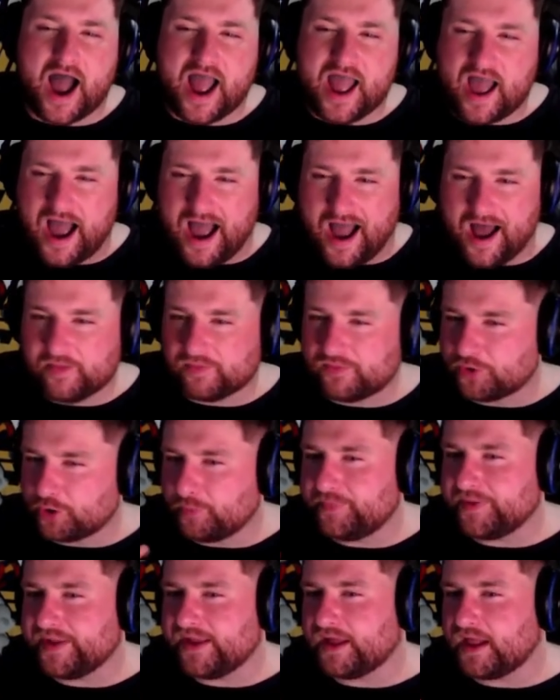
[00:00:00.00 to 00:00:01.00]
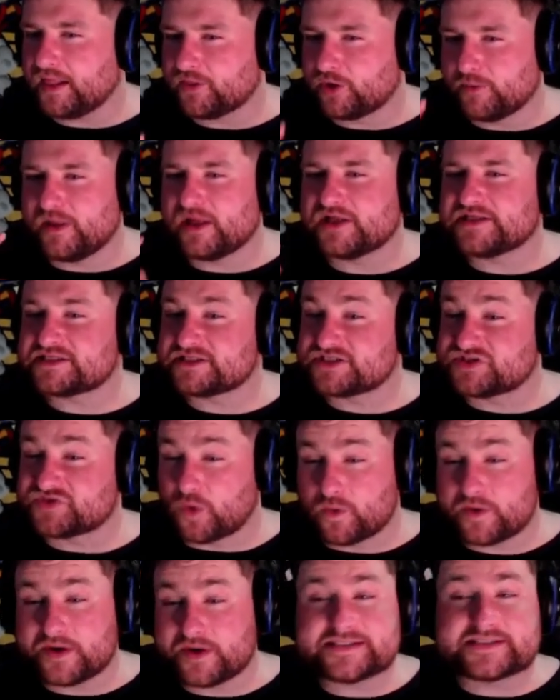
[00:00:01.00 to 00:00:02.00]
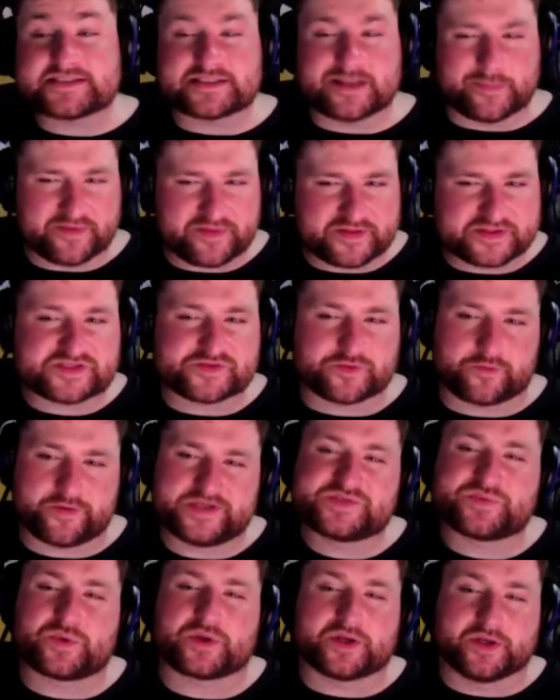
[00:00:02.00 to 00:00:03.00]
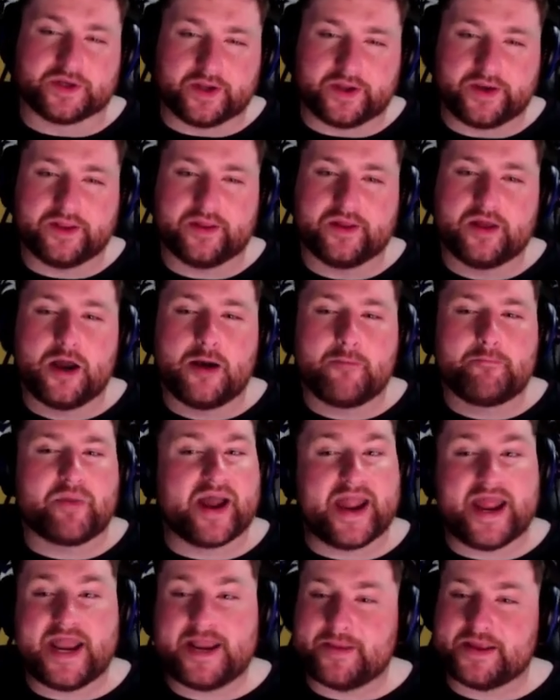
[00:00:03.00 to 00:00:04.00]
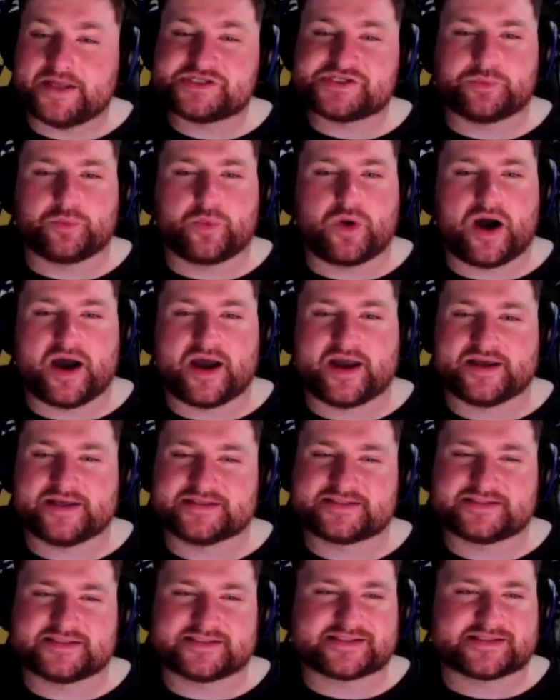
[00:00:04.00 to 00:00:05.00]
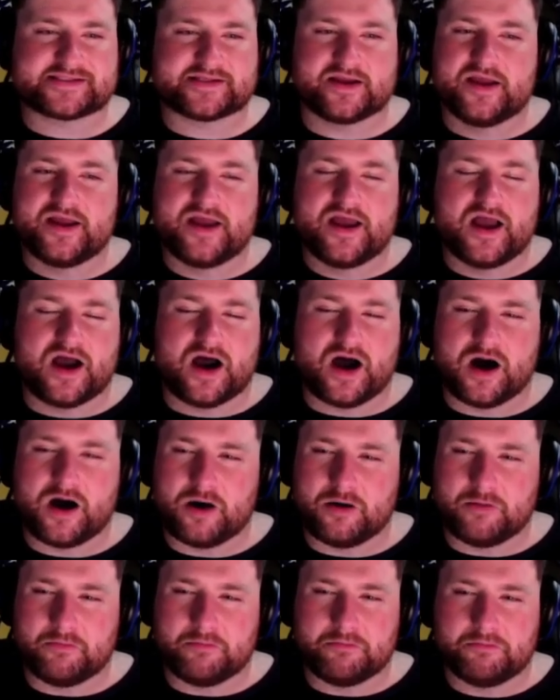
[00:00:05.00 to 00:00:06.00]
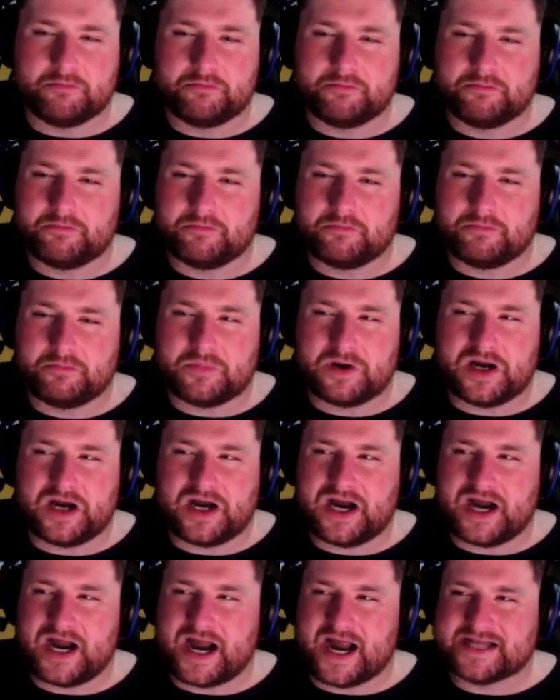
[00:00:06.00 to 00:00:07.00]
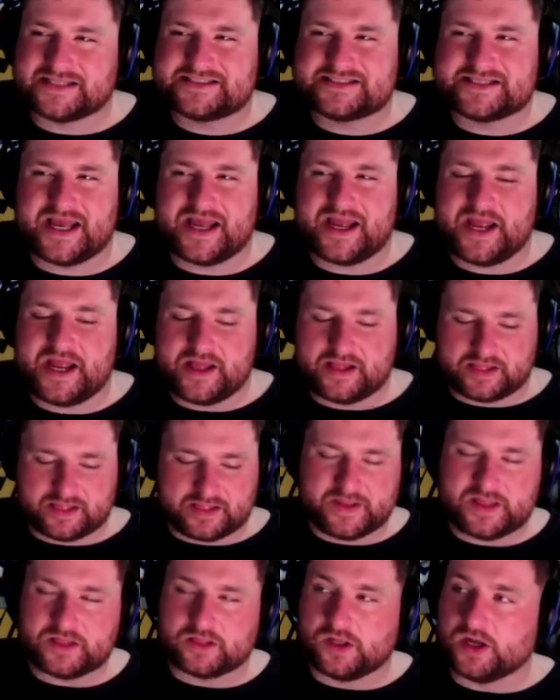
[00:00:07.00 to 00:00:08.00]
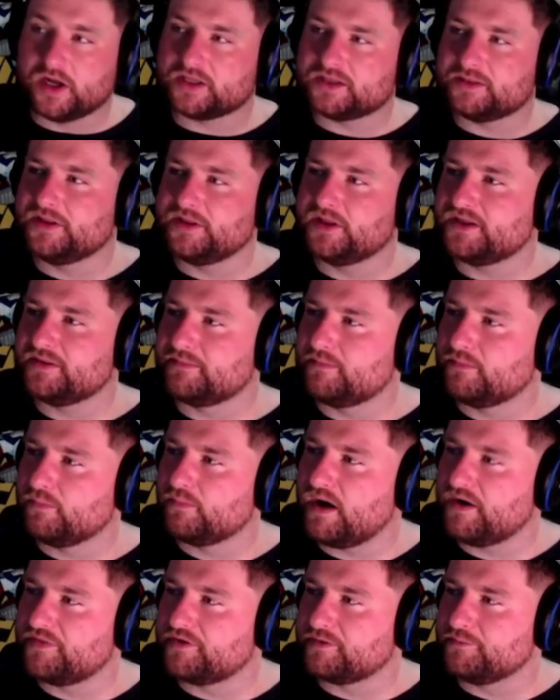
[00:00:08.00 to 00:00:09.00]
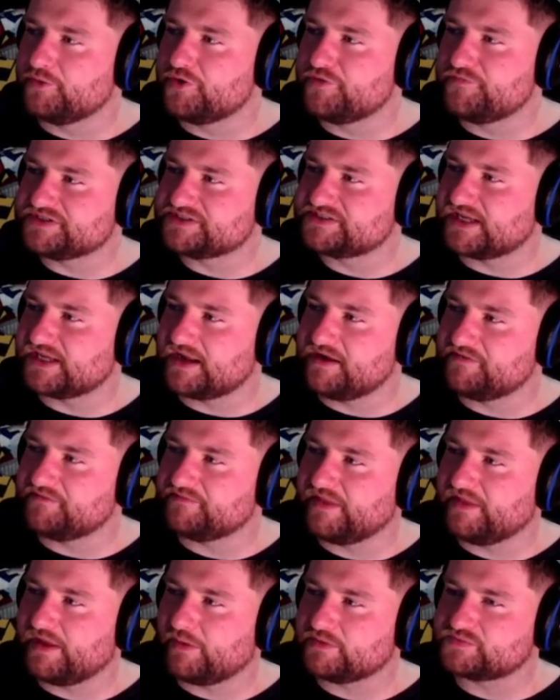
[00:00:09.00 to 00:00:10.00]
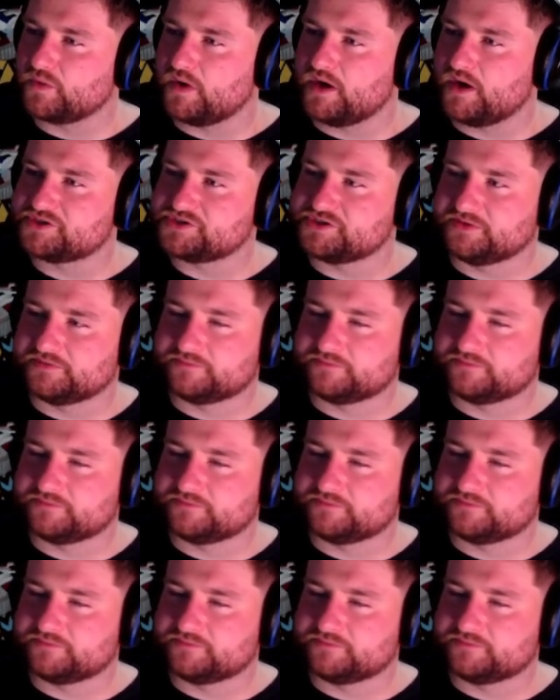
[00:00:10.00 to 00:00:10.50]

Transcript: I a little bit, a little bit stories. Some of the stories were good, but animation wise, just um, I'd say let me look. Let me look at the other movies yeah, that I, that I was, watching.